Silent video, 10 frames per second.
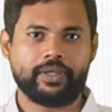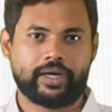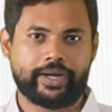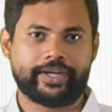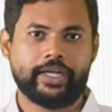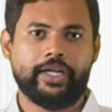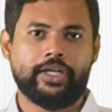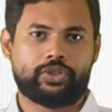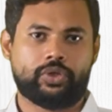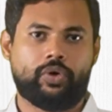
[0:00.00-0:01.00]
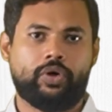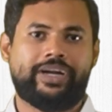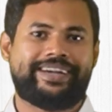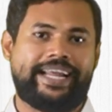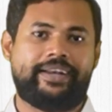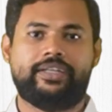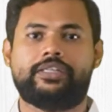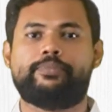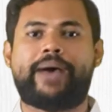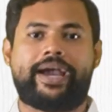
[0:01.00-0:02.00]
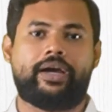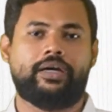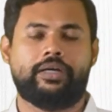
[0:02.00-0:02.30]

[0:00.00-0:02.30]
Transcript: Correct? So 10 years back,